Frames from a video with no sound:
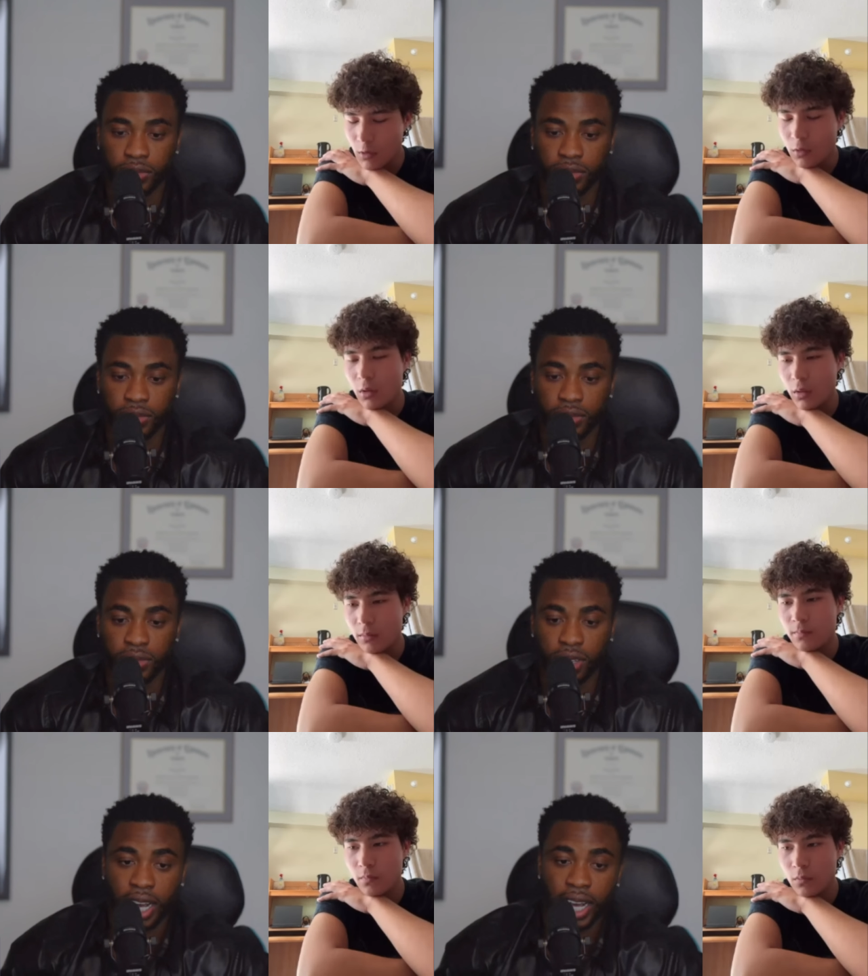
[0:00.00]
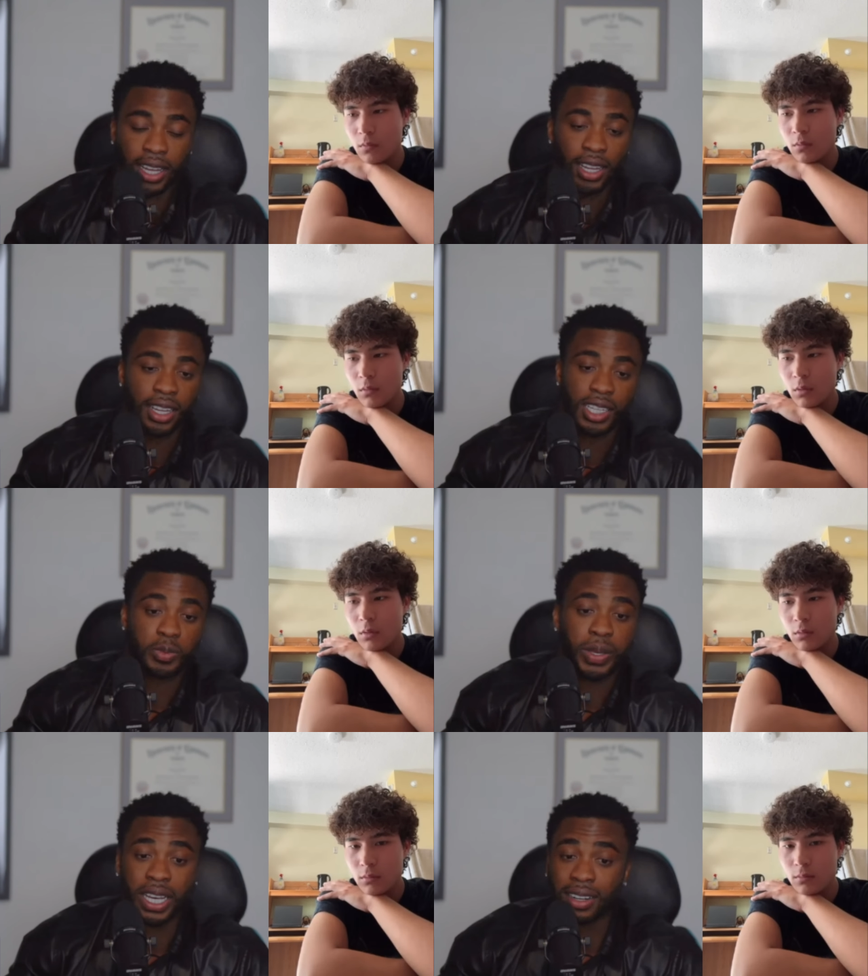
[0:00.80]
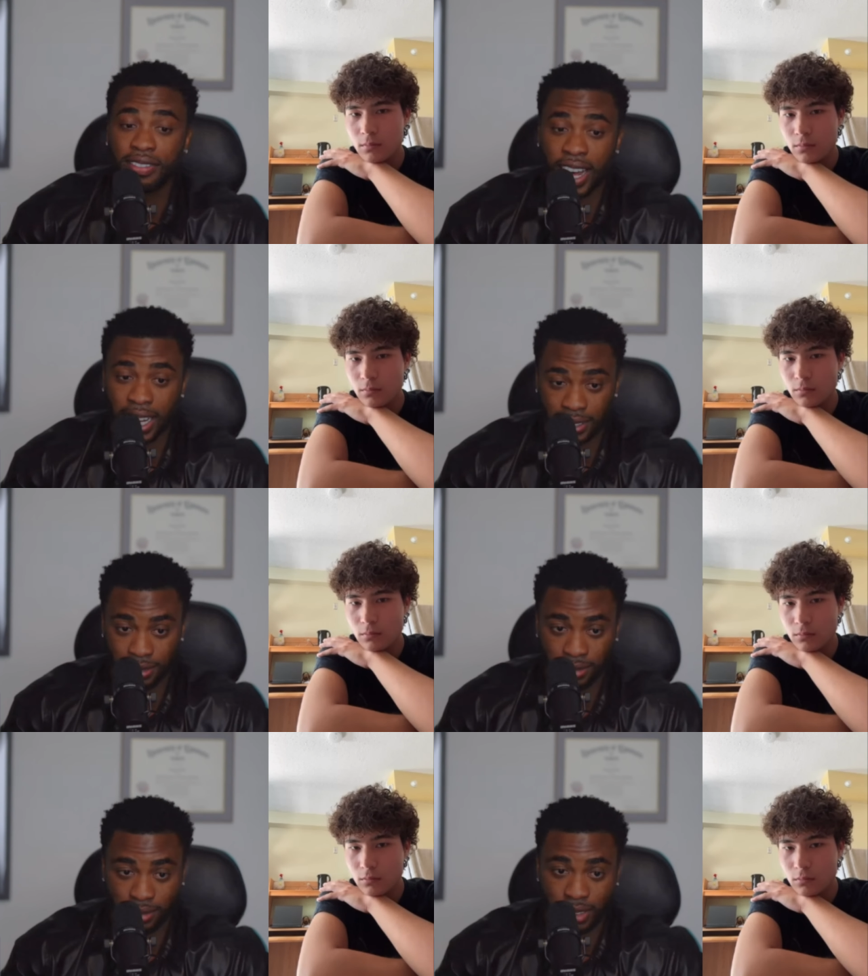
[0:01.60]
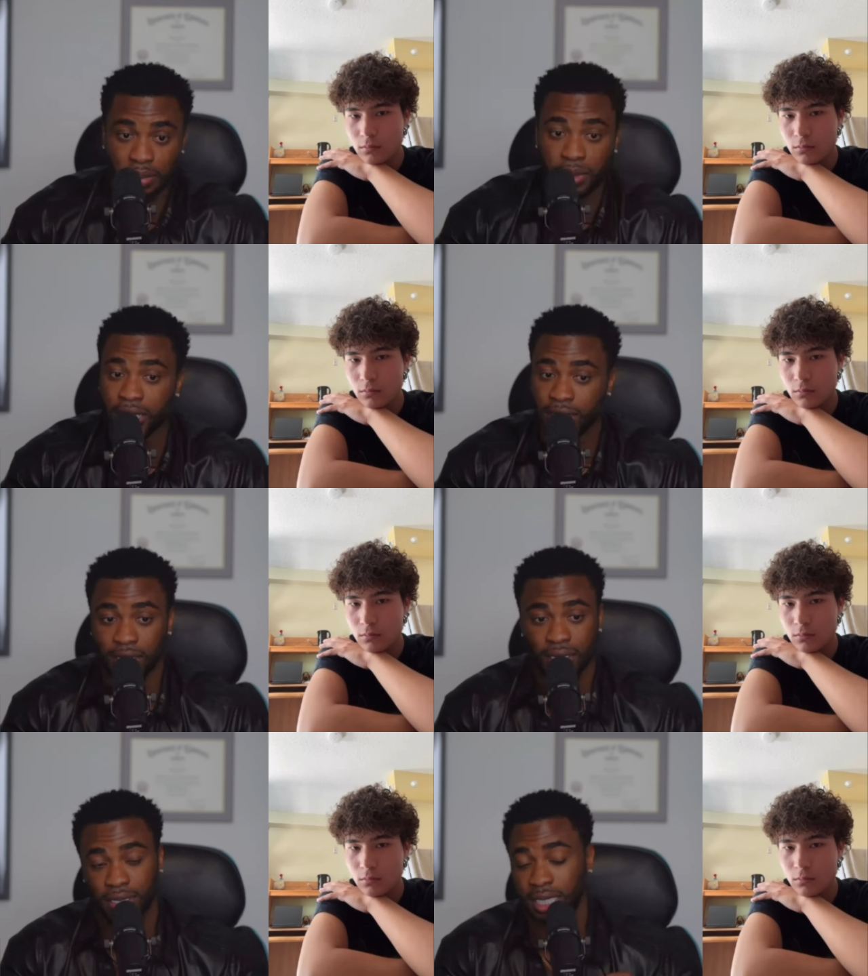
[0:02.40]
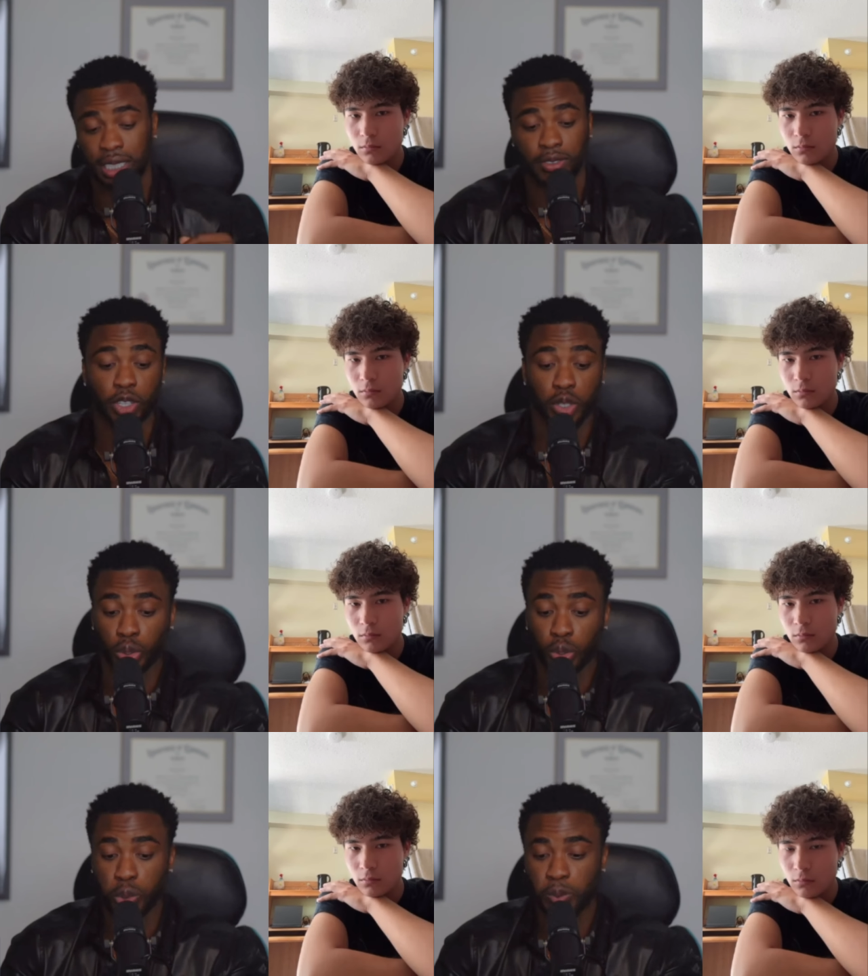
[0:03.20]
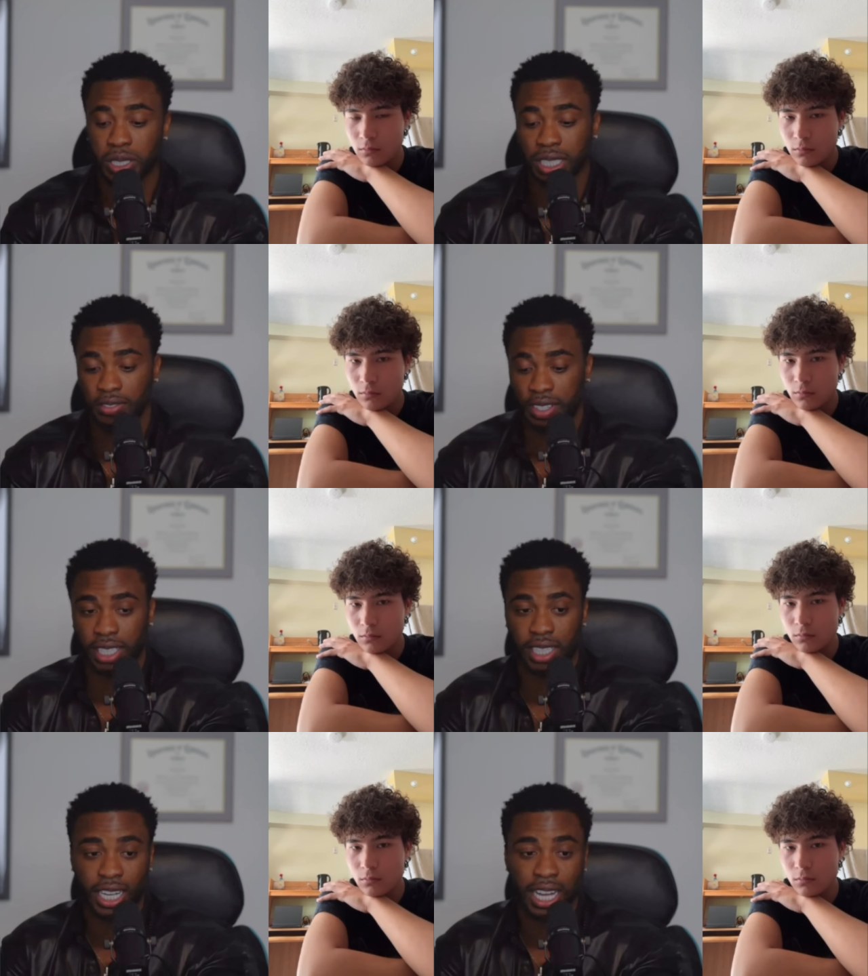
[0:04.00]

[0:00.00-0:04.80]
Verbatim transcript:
Speaker 1: Okay. All right. Speaking of vetting, and listen, this is for you specifically.